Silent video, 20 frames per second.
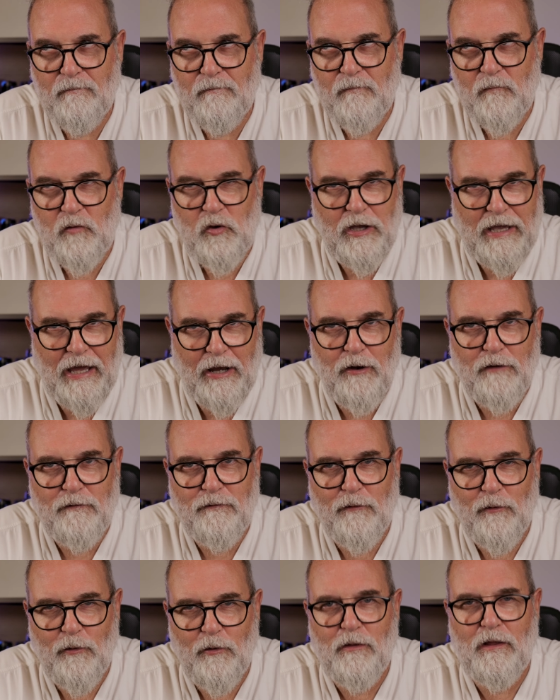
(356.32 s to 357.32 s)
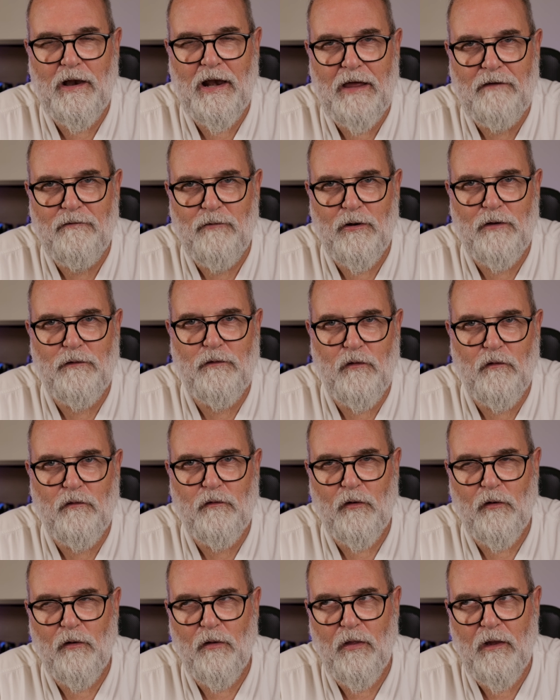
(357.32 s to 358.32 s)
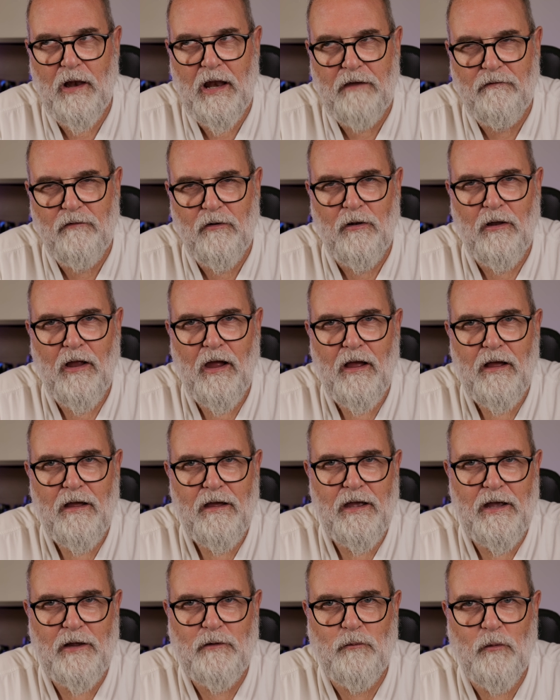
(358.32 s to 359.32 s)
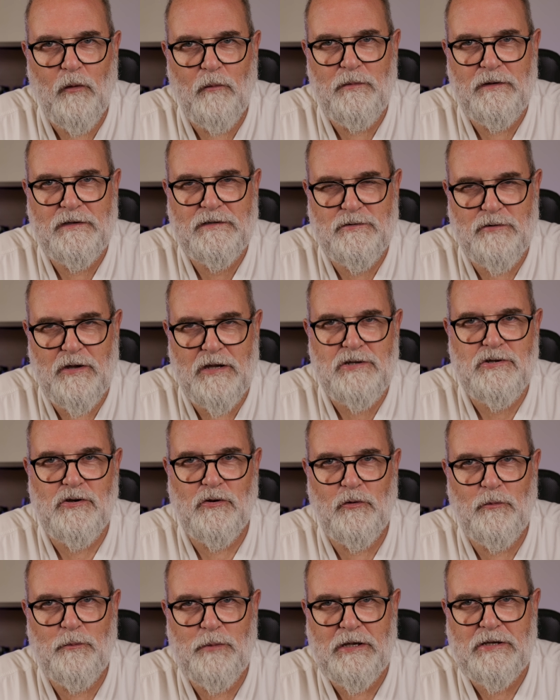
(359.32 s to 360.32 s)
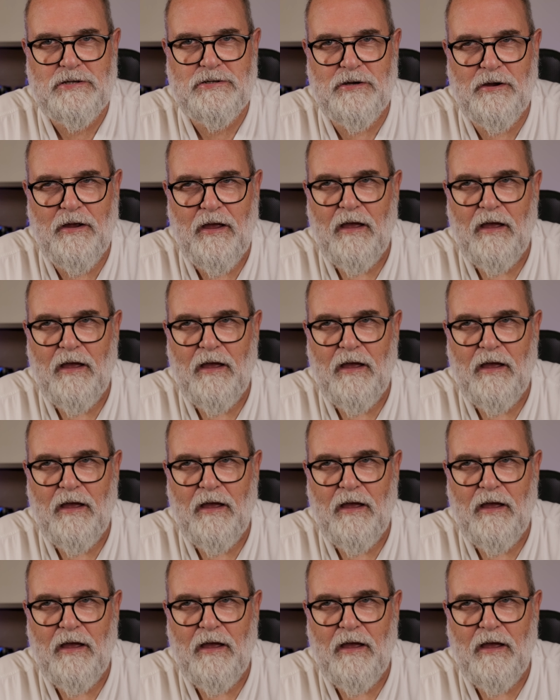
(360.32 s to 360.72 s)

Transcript: you cannot follow the level. If you follow the level, it will be strange on your picture.